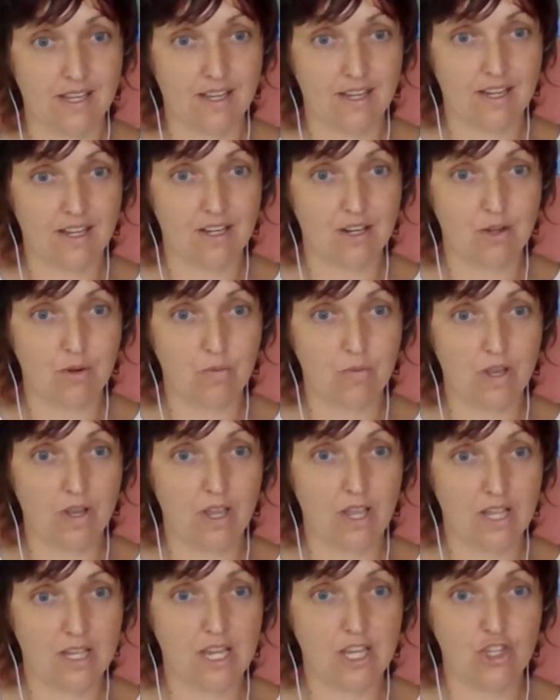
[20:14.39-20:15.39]

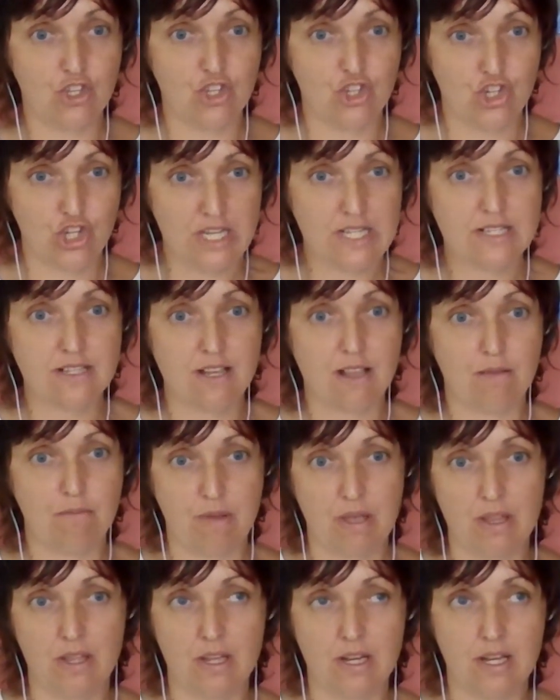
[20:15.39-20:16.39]
It just the
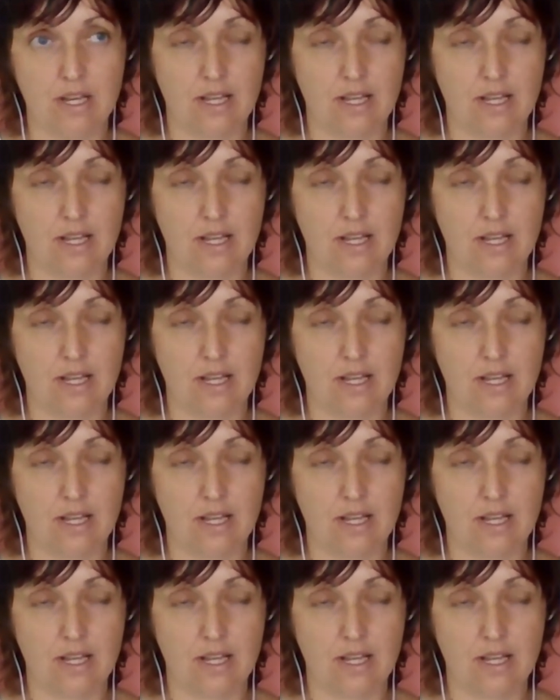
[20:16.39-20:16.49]
ability.